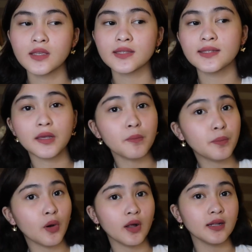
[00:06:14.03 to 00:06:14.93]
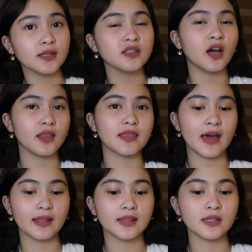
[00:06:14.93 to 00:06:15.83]
simple, not
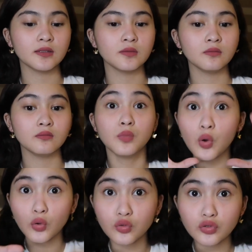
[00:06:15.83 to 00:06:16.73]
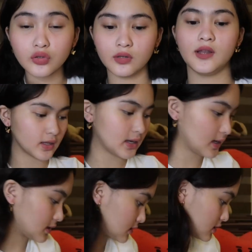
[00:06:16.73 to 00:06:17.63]
that boogs.
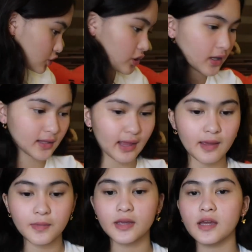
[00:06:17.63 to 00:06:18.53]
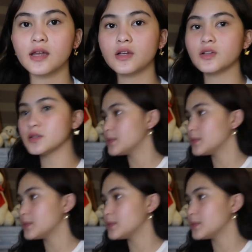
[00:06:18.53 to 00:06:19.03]
Next, should I tie my hair? Because